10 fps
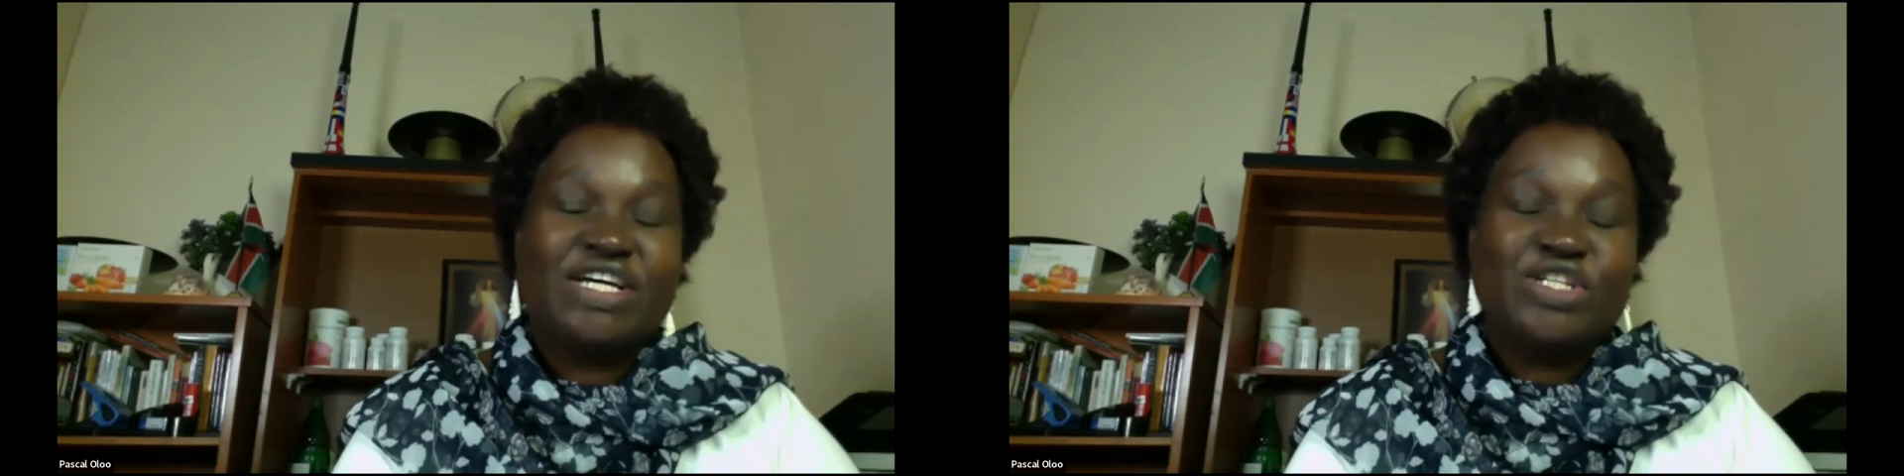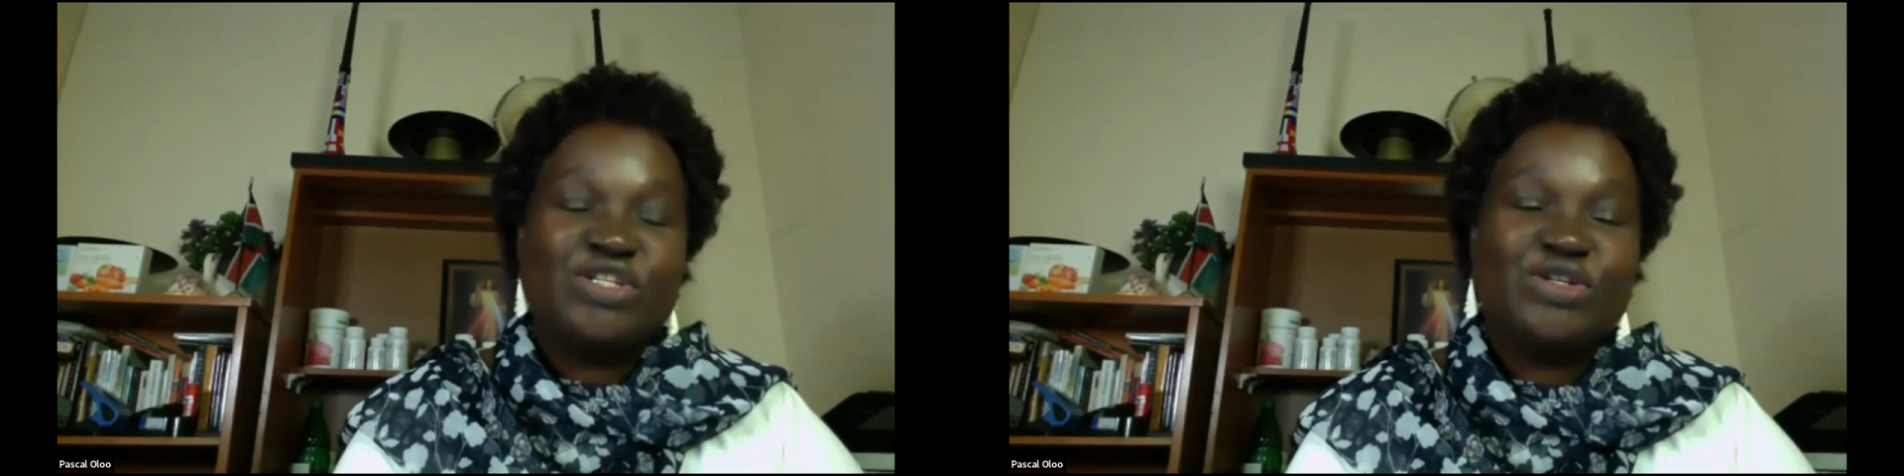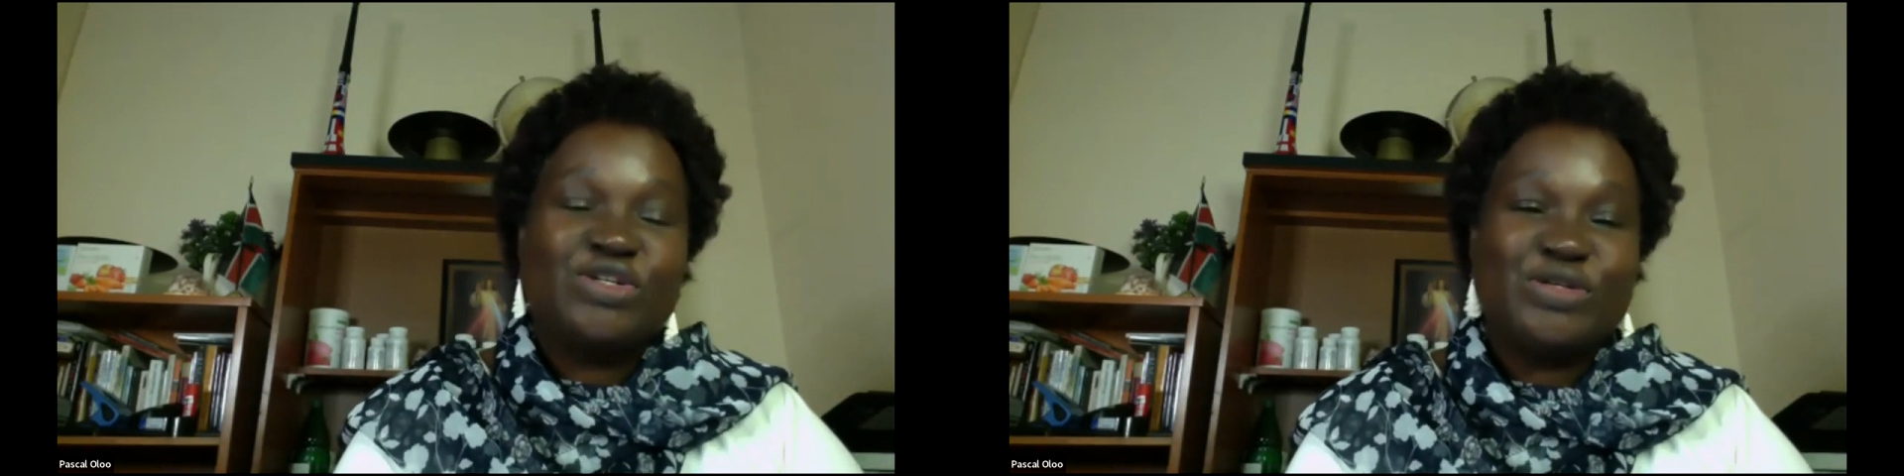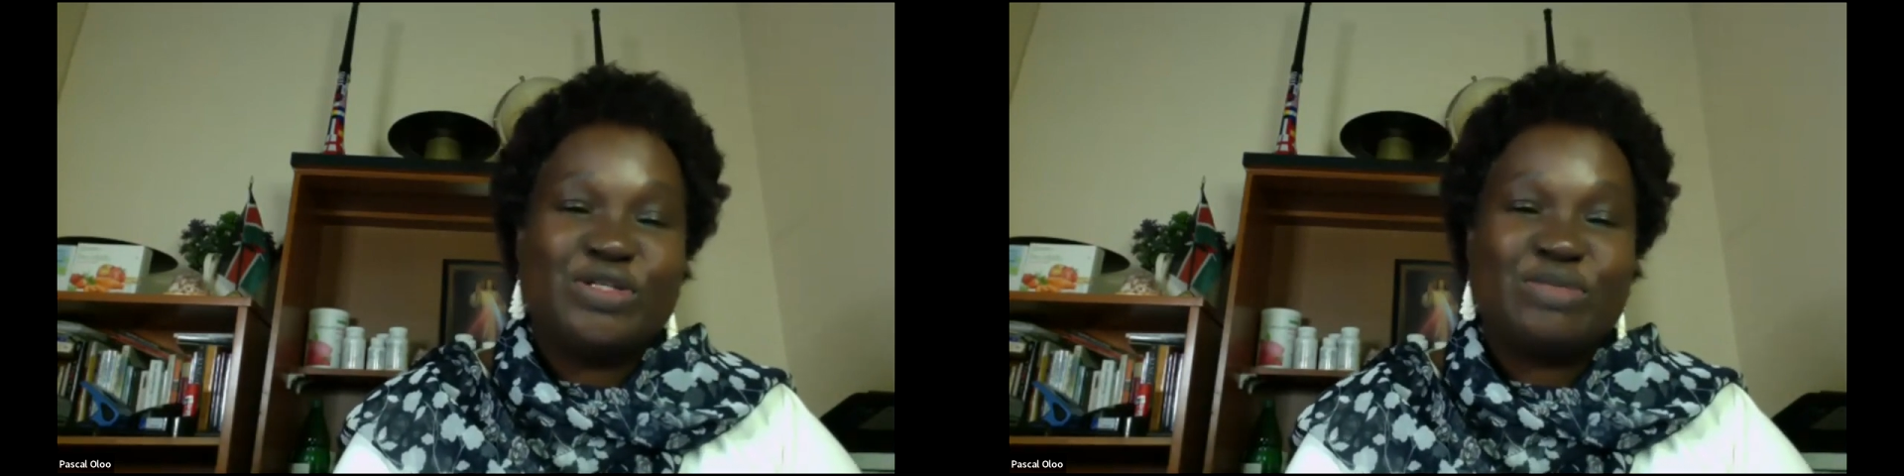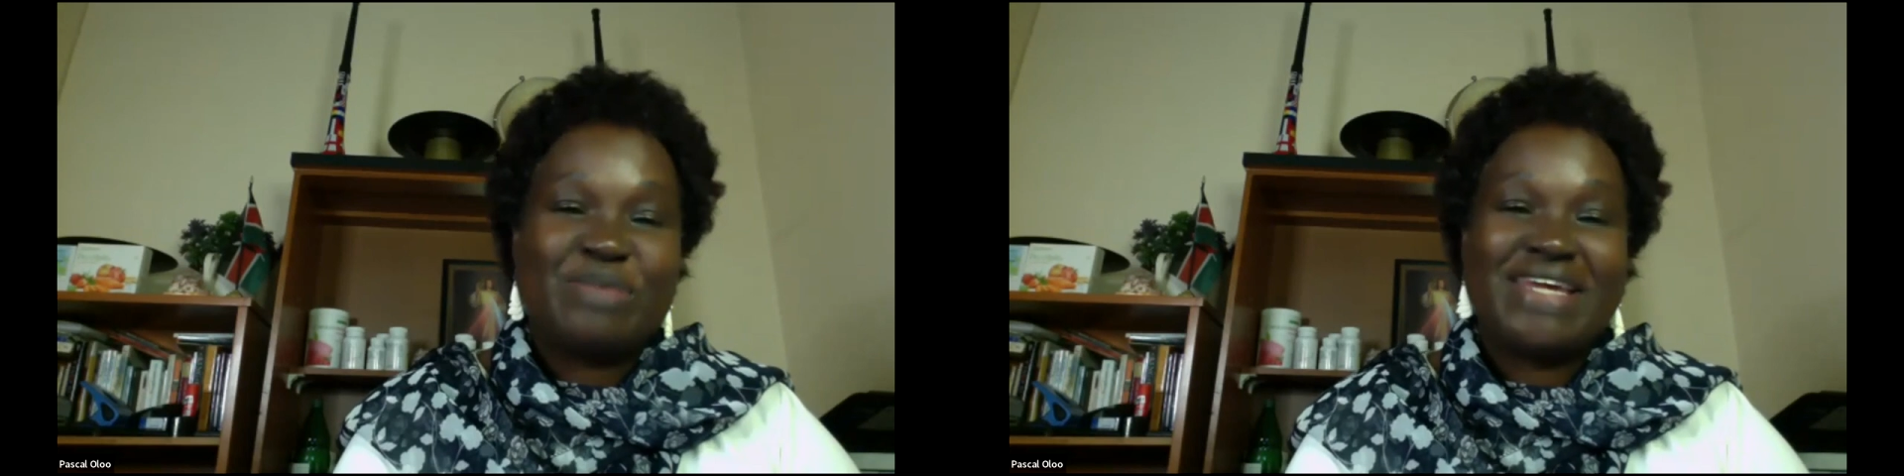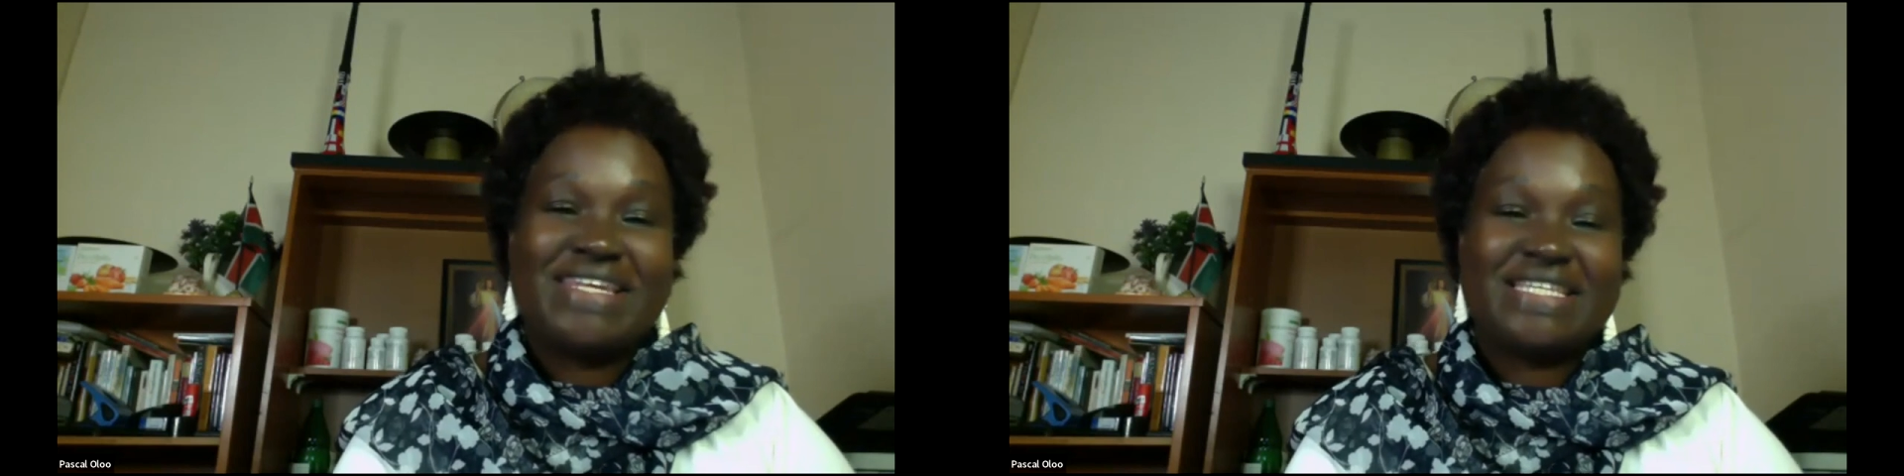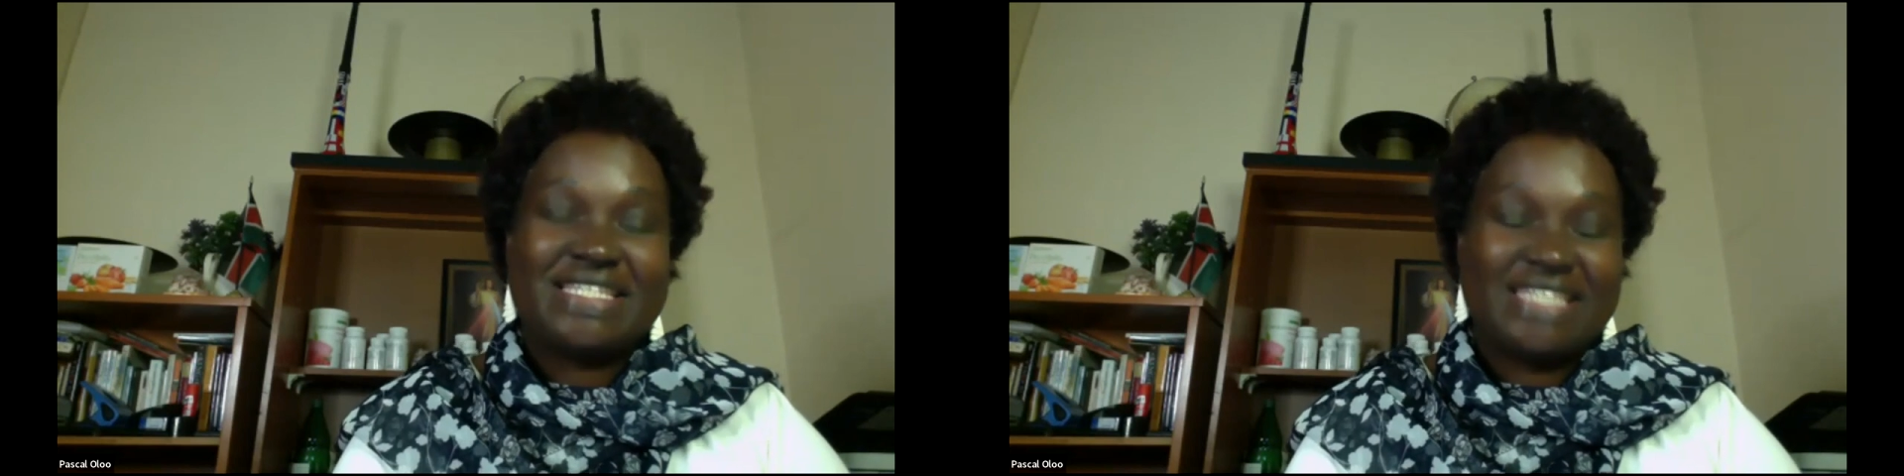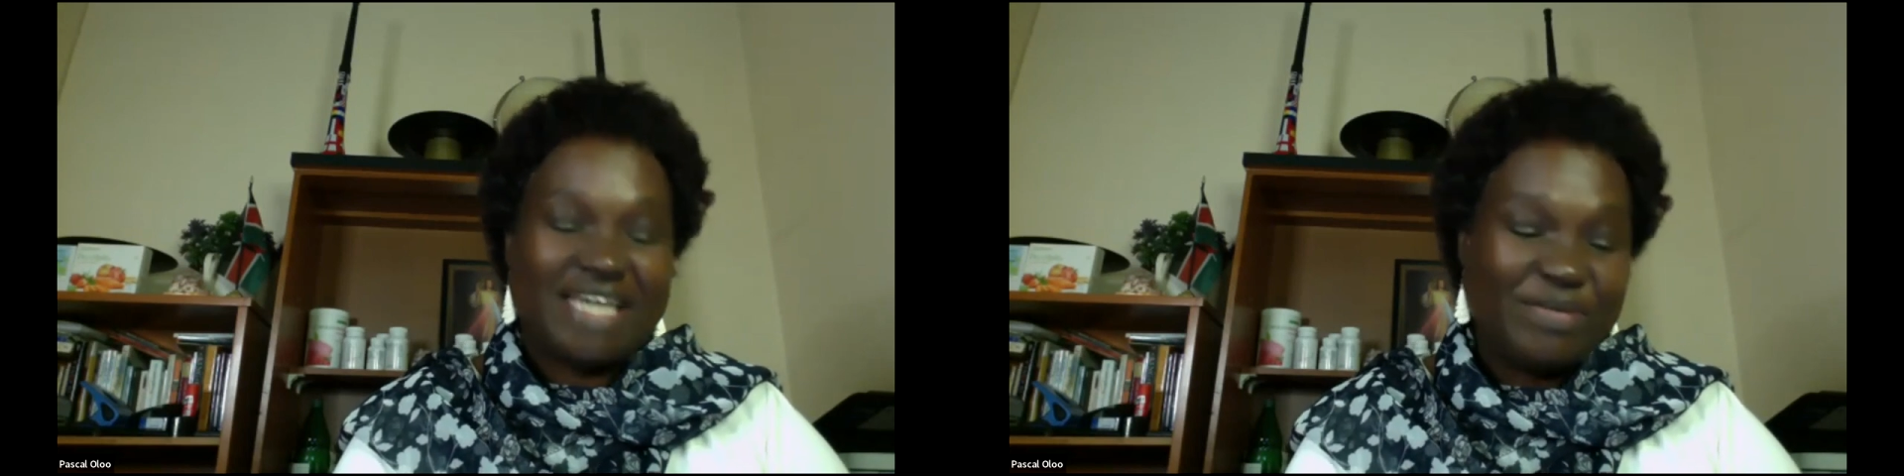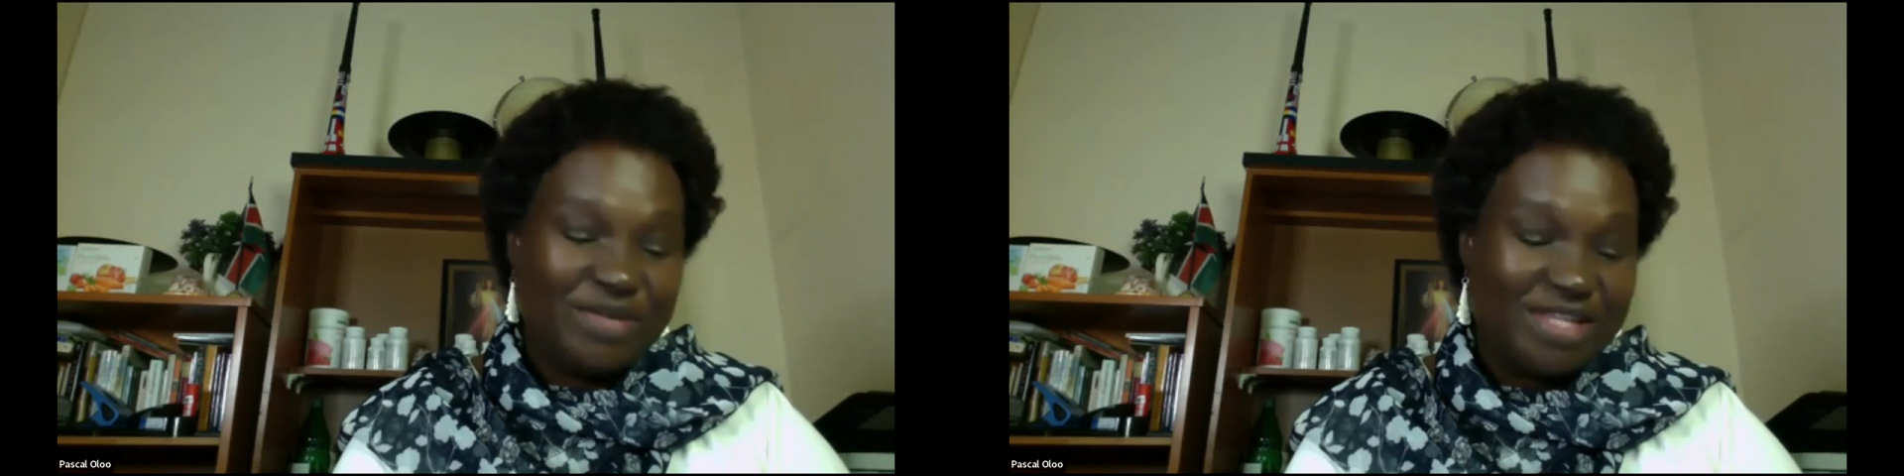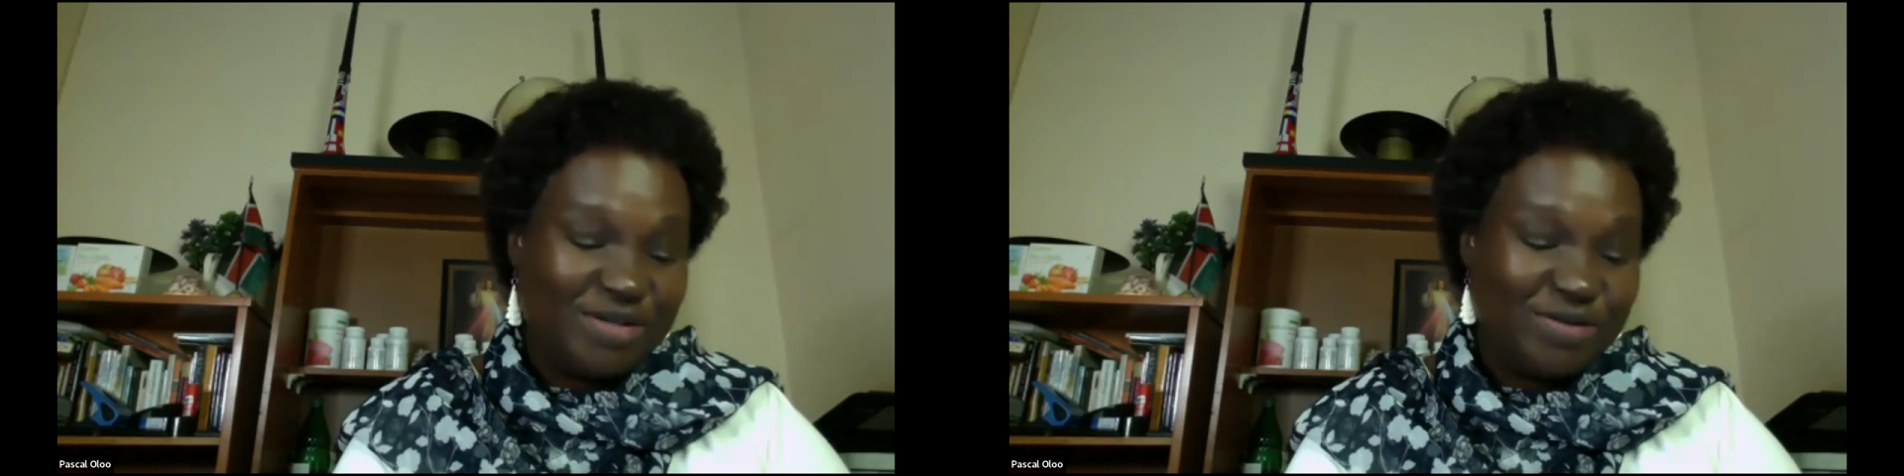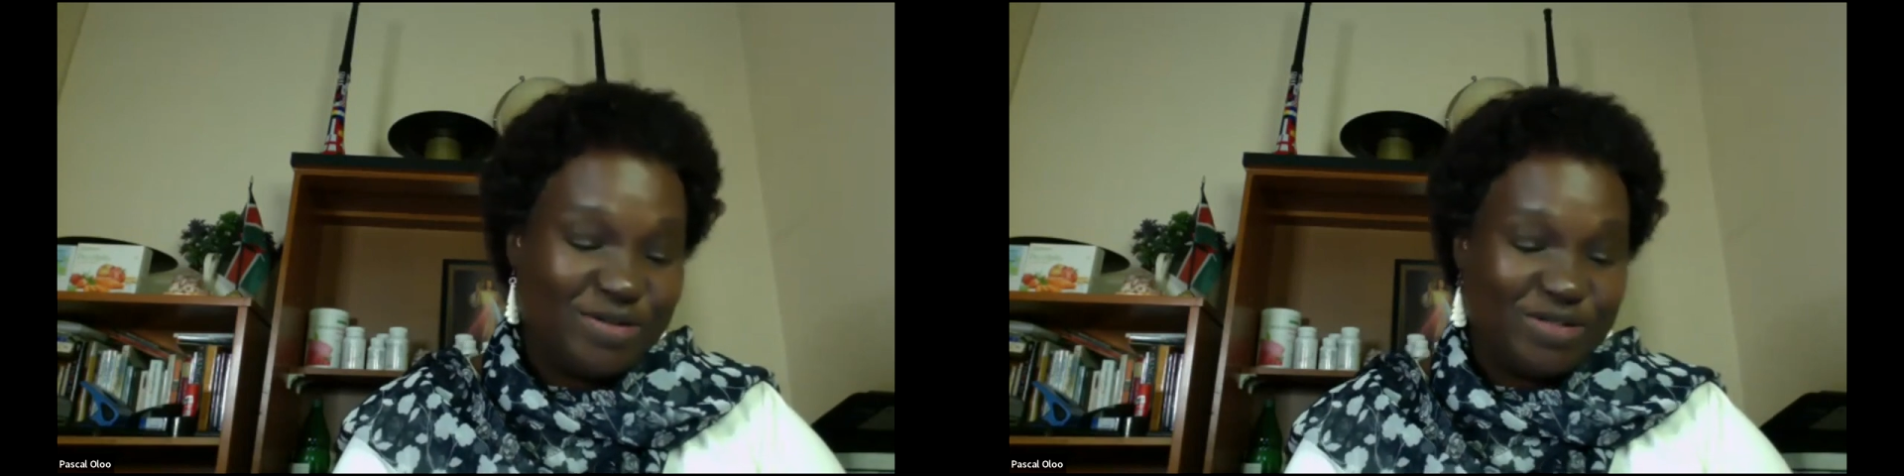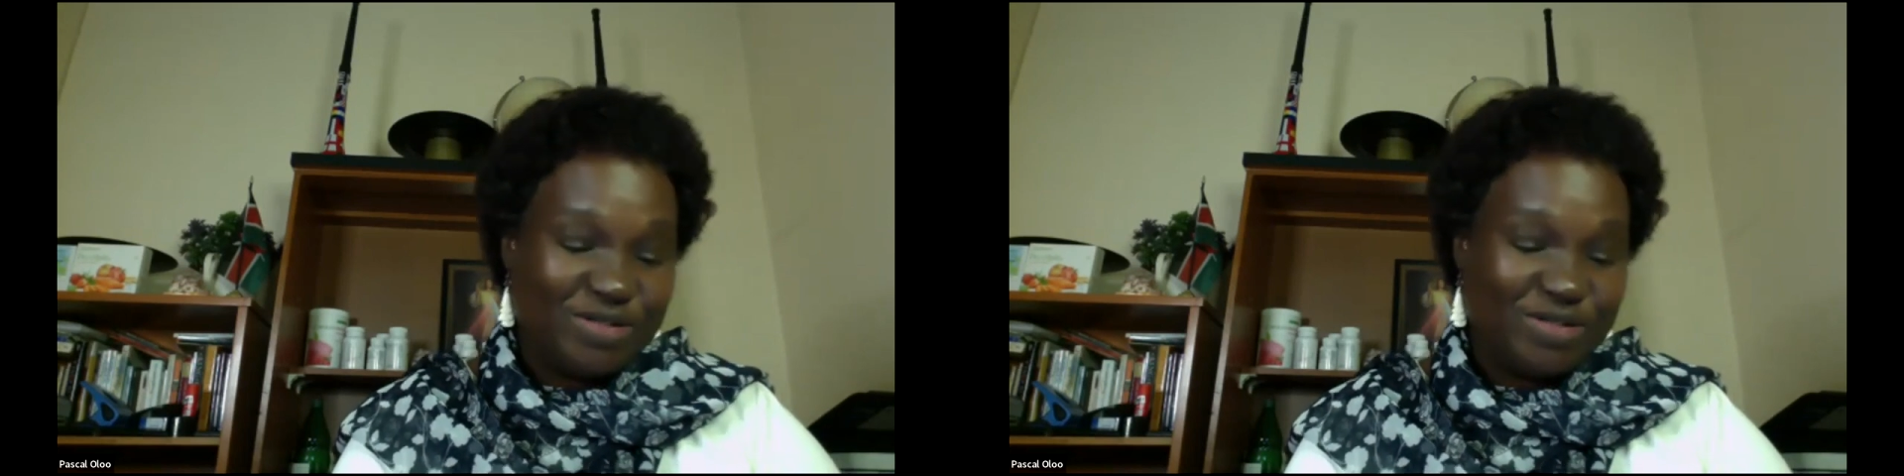to spend this time with you to